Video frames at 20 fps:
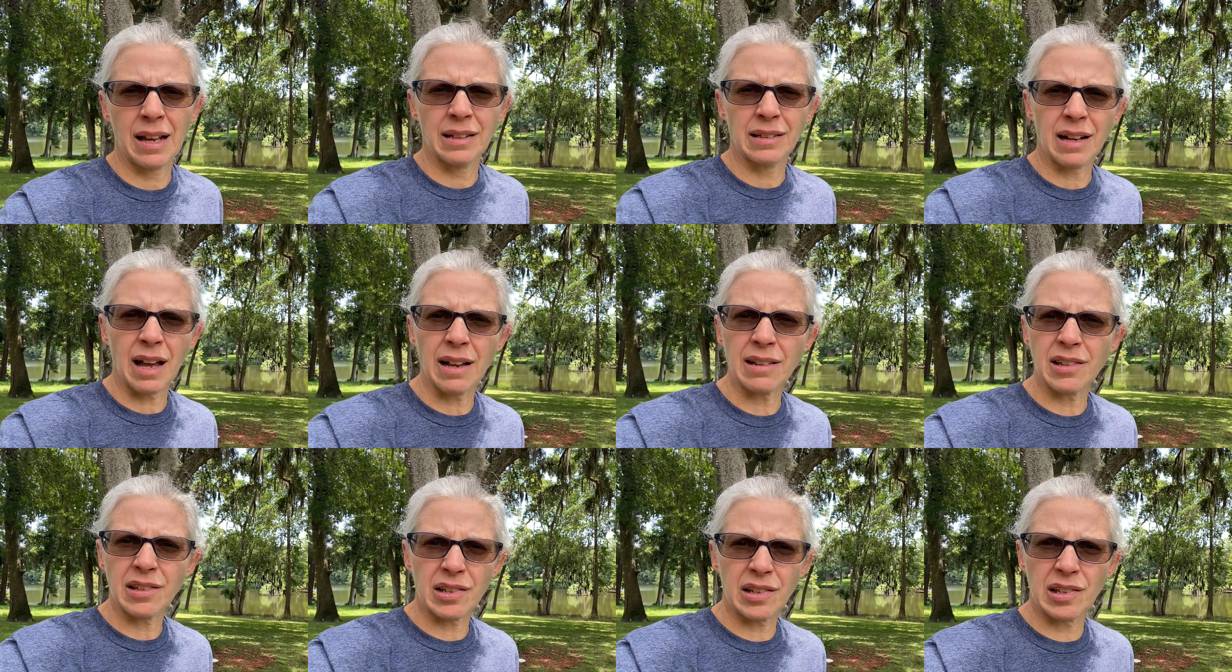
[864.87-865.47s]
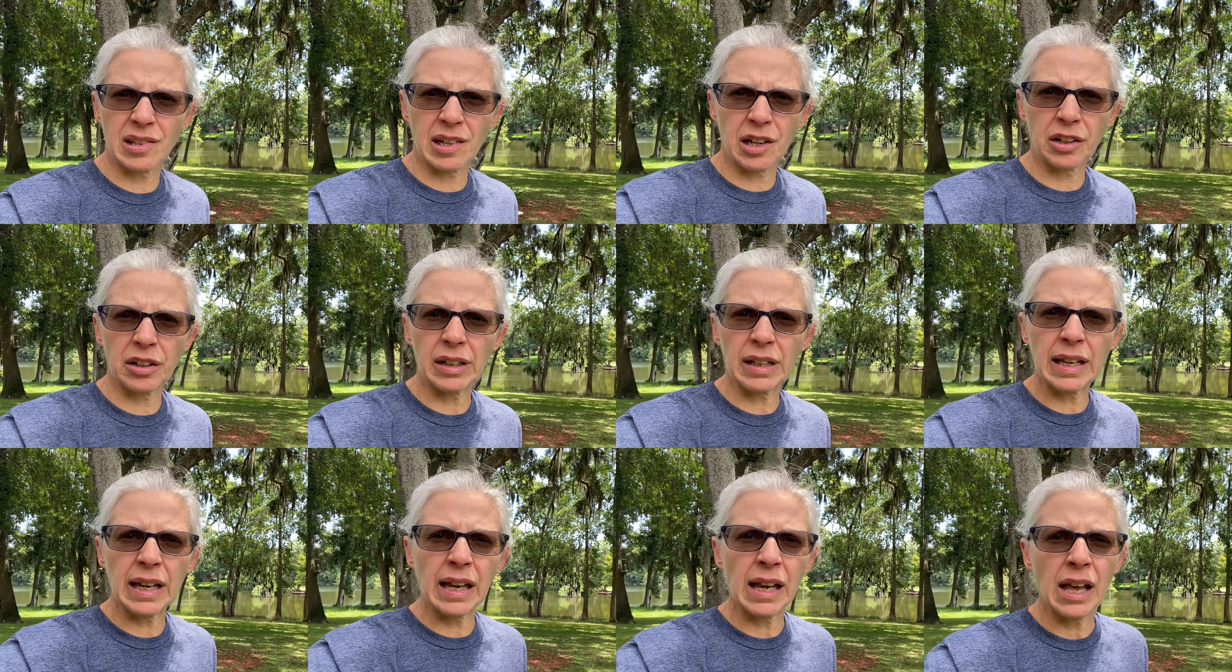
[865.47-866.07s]
not
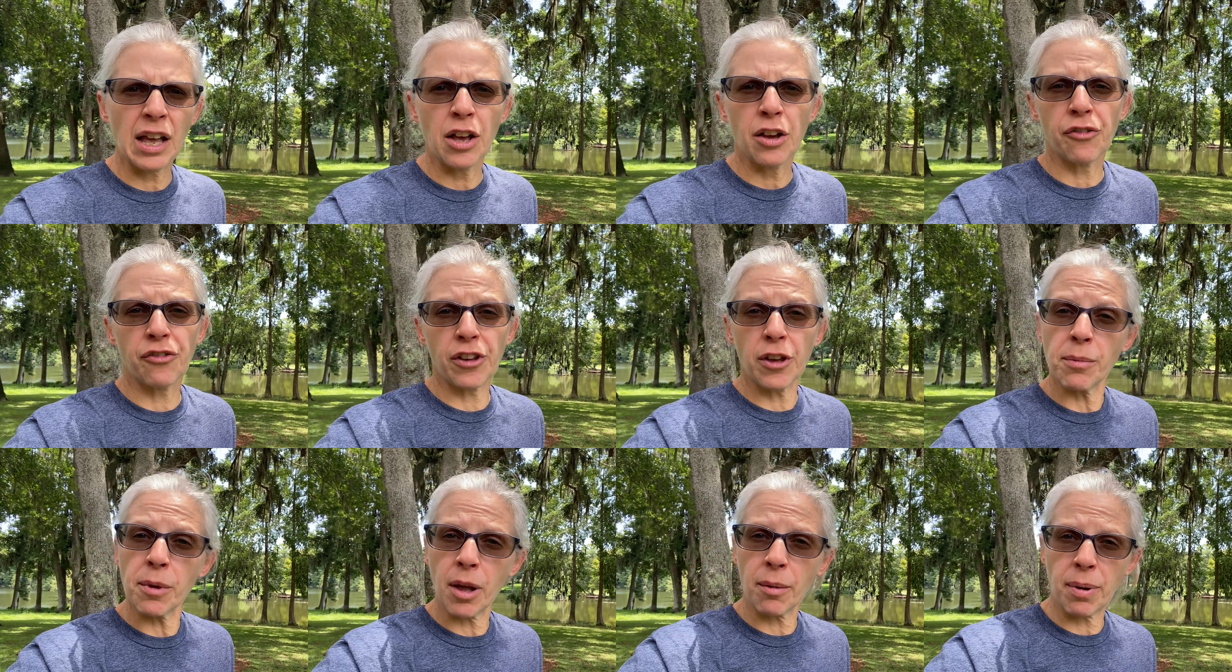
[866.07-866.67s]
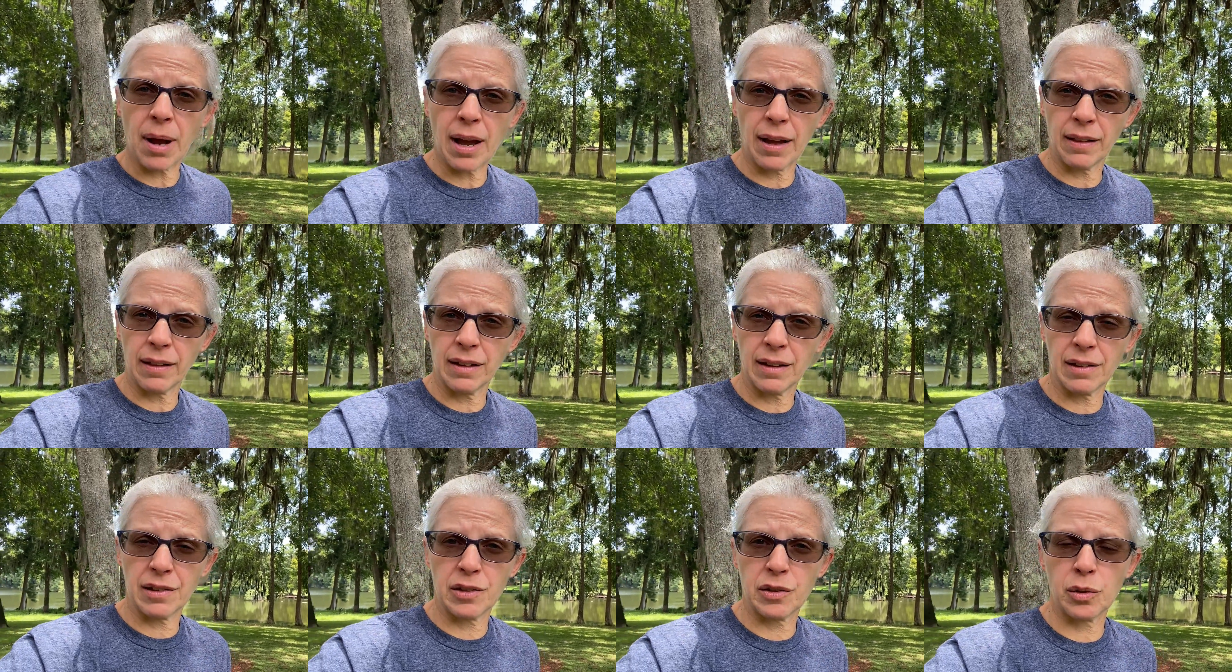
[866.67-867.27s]
necessarily female
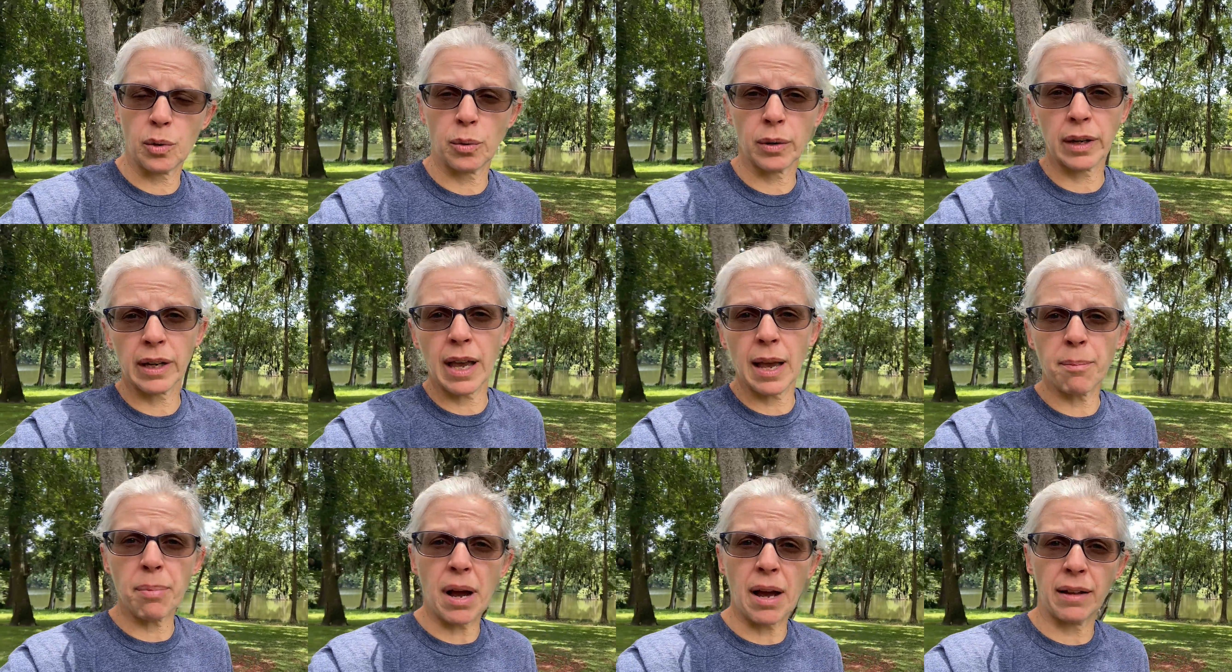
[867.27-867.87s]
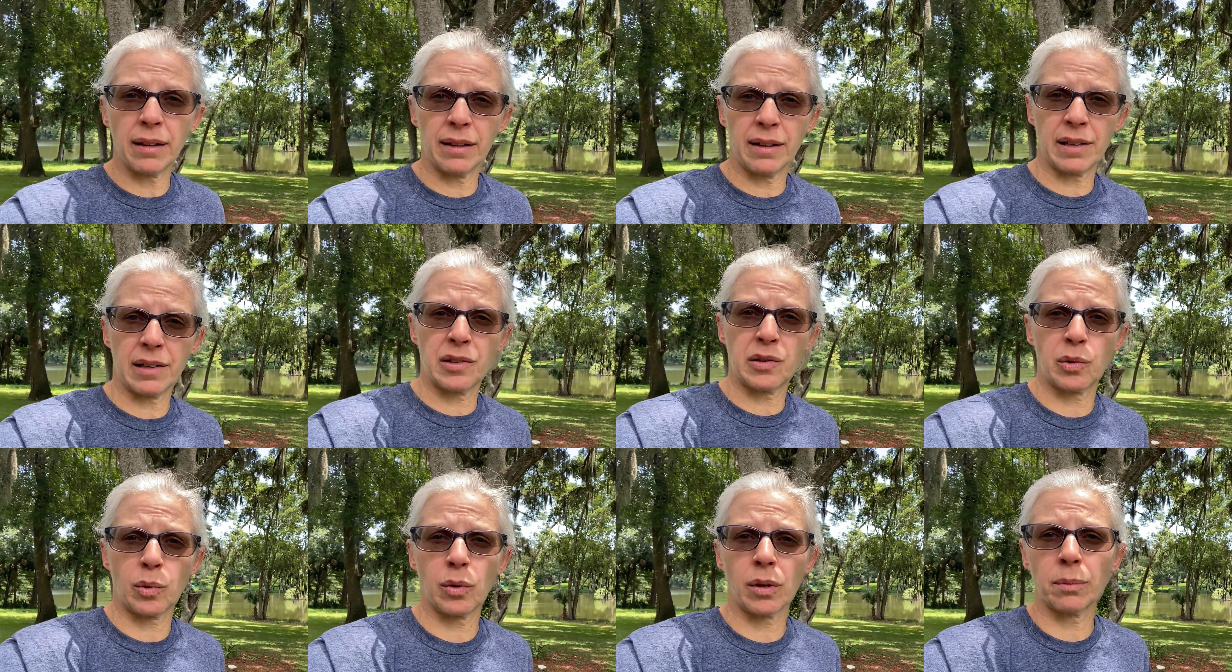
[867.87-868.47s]
pilots or gay
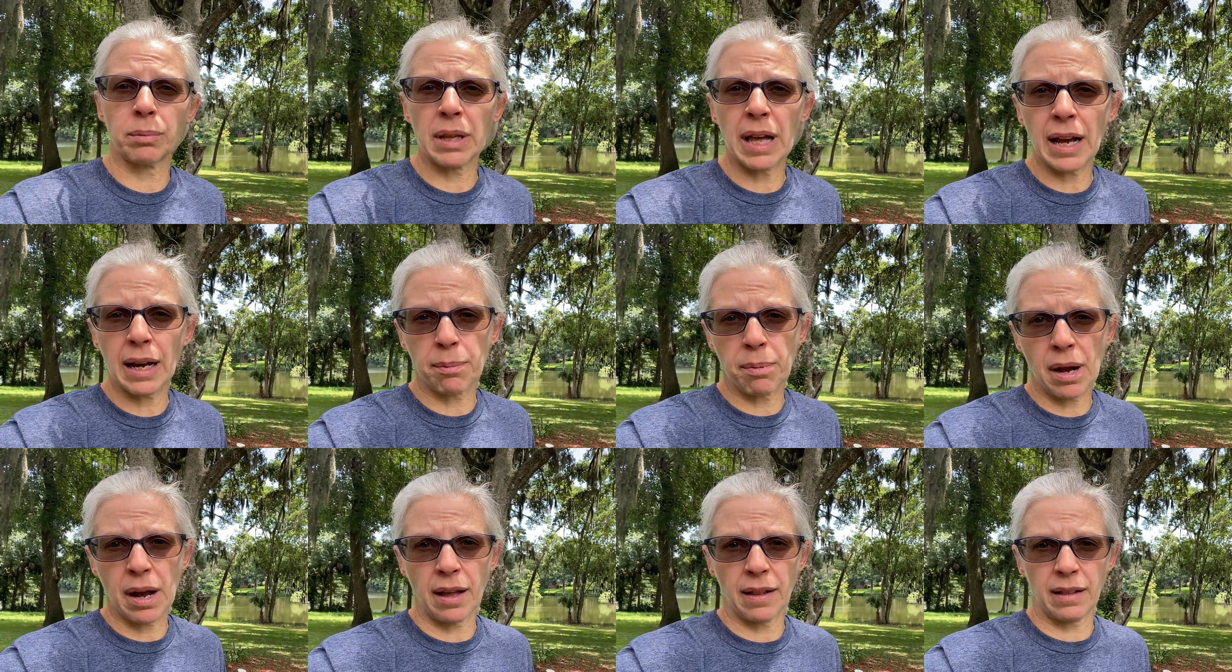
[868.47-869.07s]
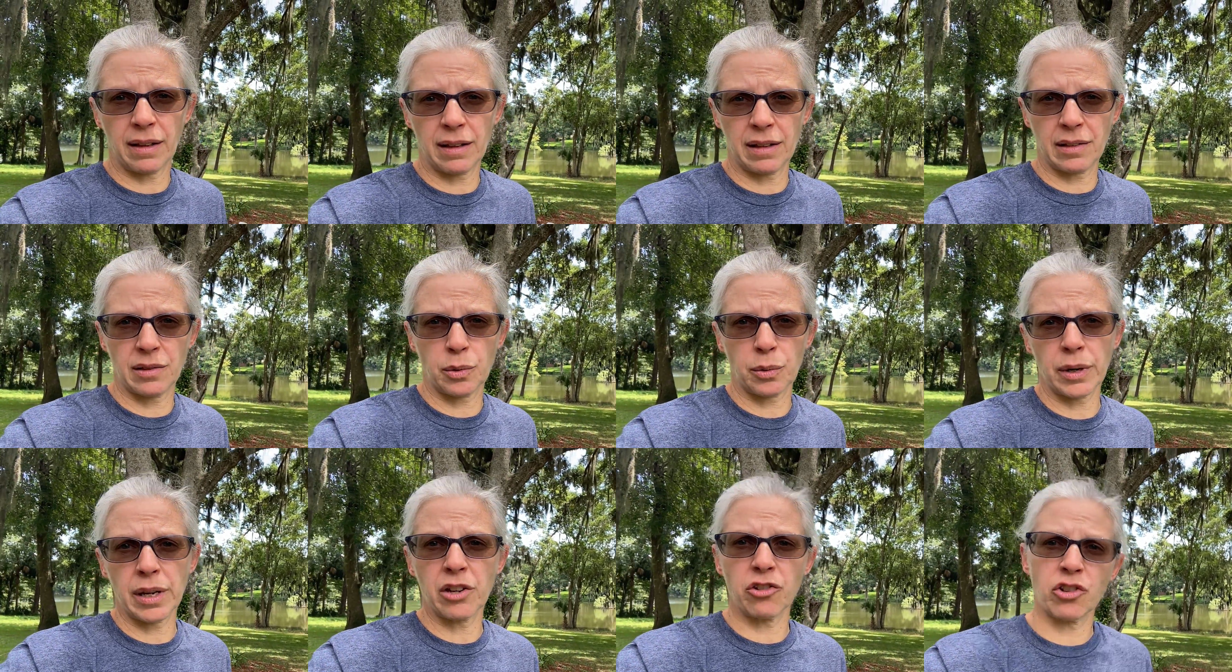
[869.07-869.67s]
pilots or black pilots
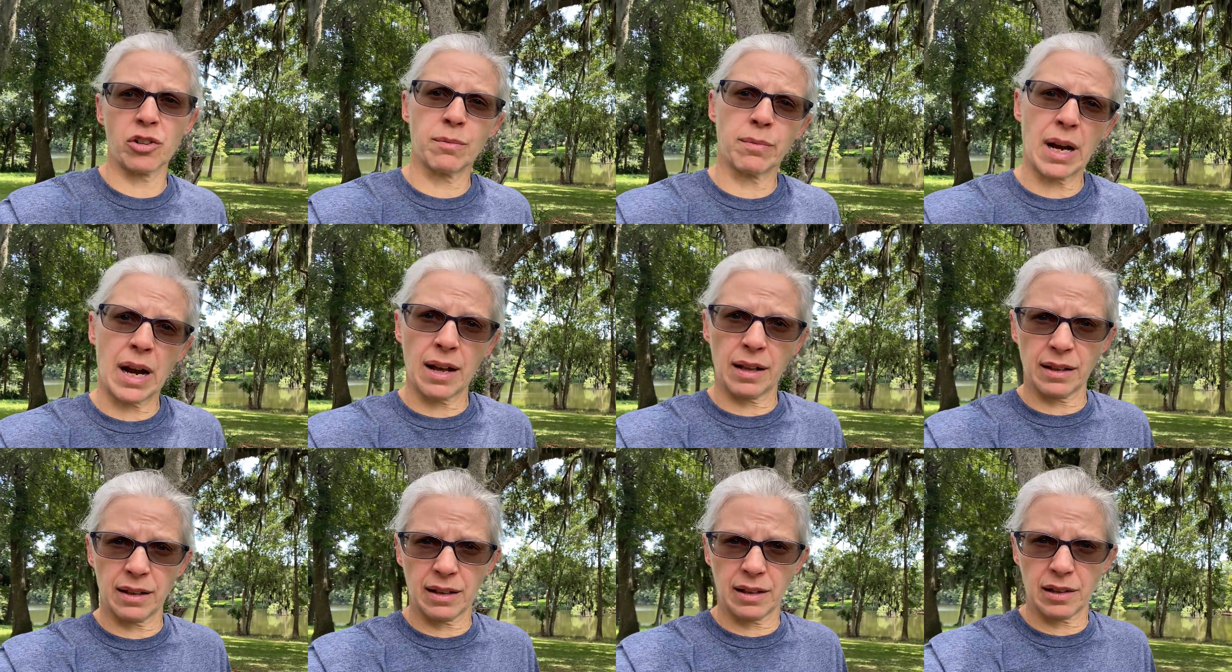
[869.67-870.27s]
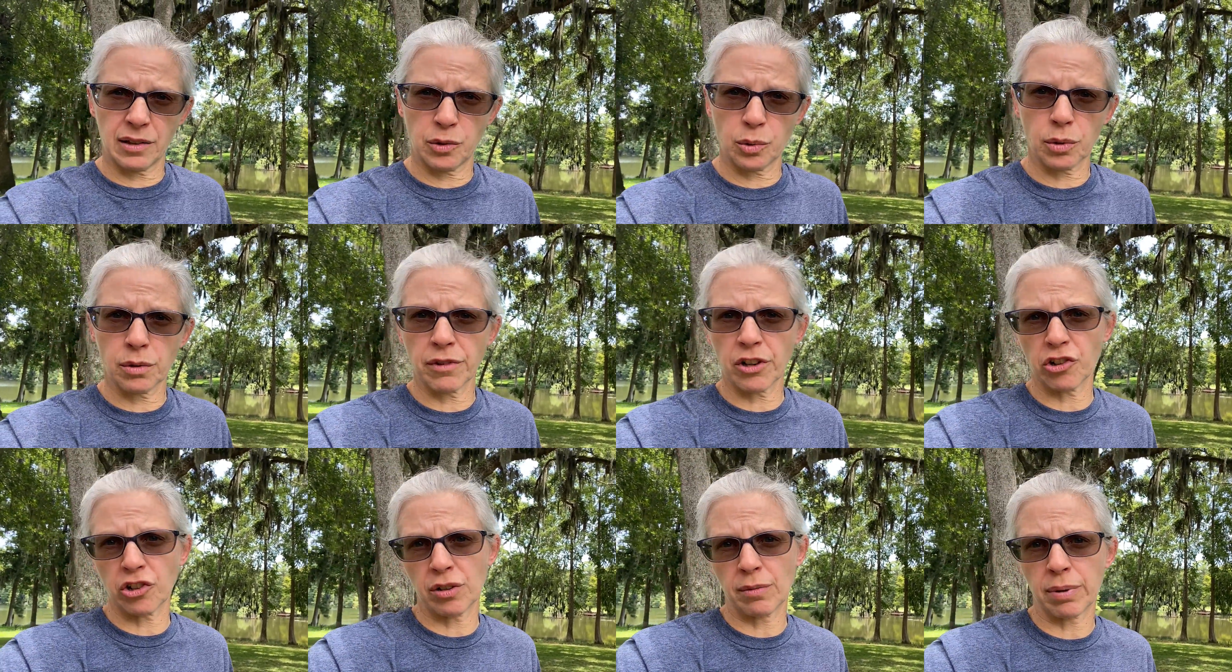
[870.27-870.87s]
or Asian pilots or
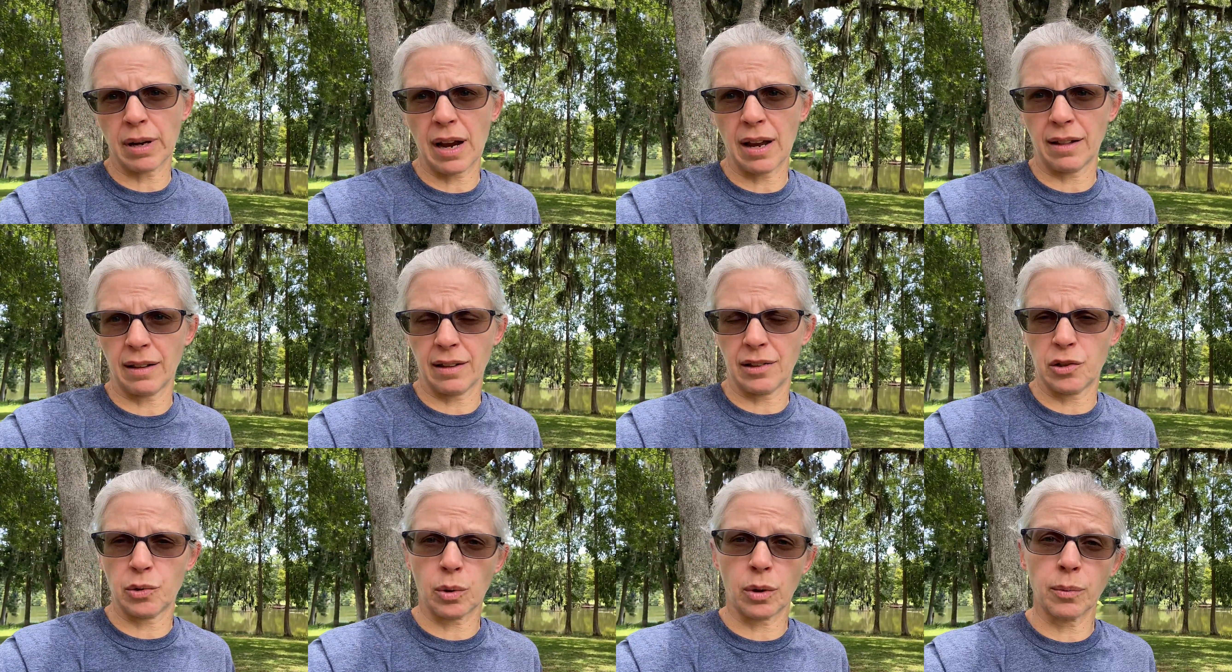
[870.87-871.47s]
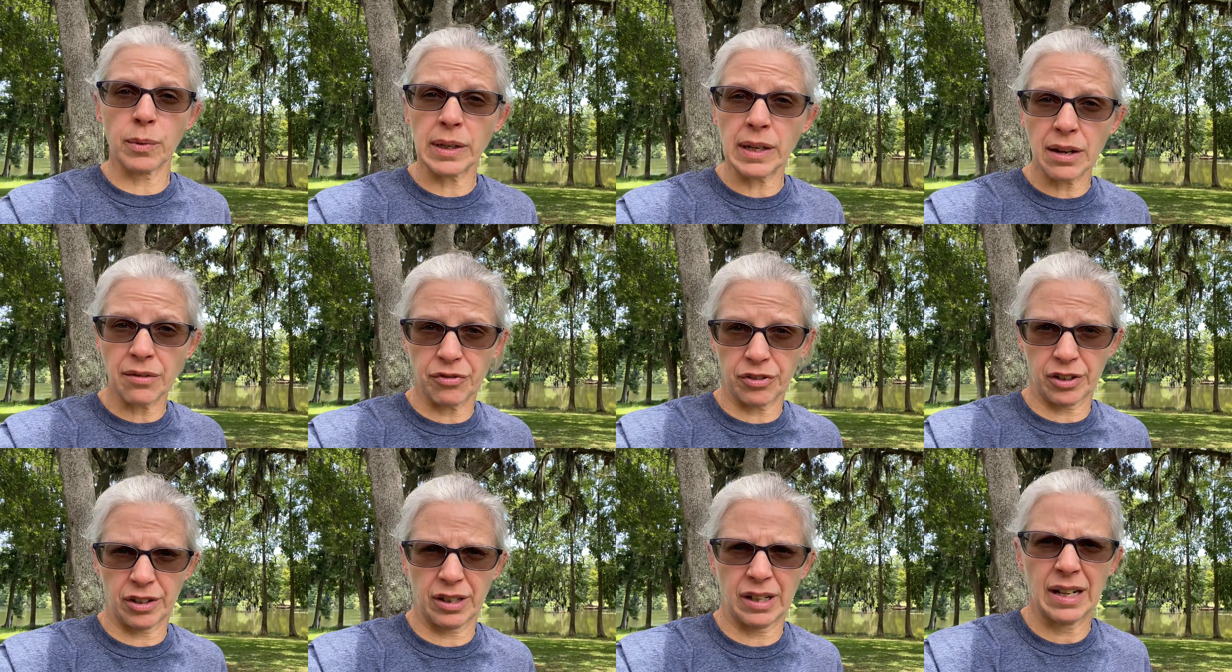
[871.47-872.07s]
Russian pilots or
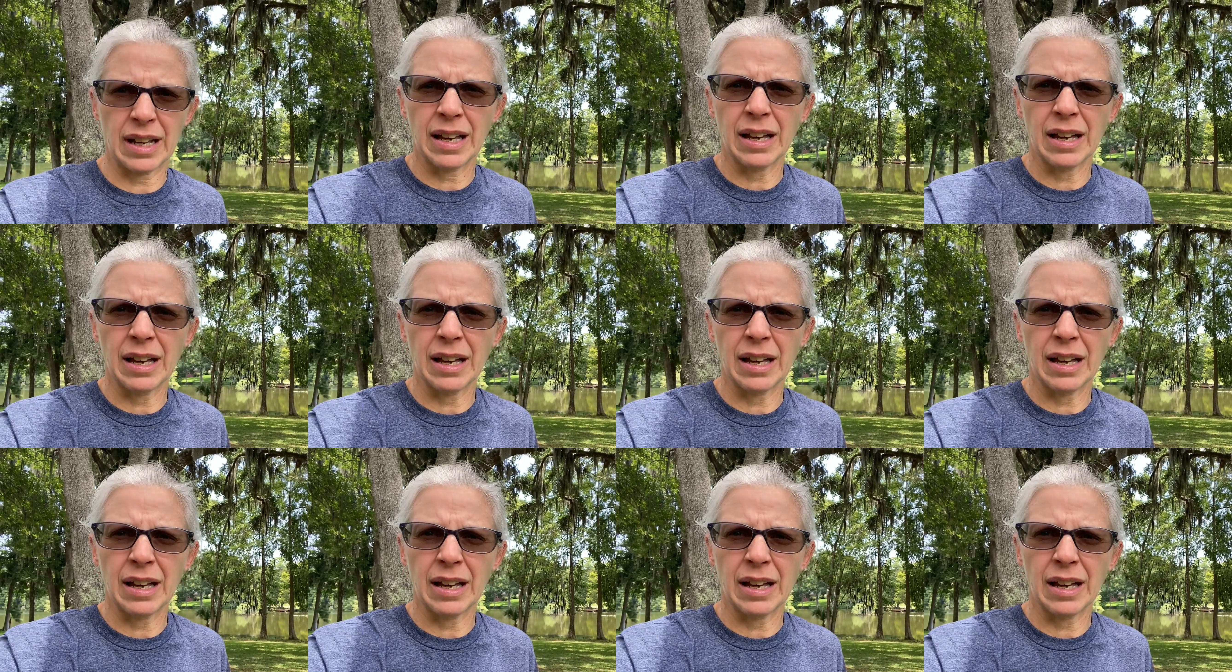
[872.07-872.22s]
whatever.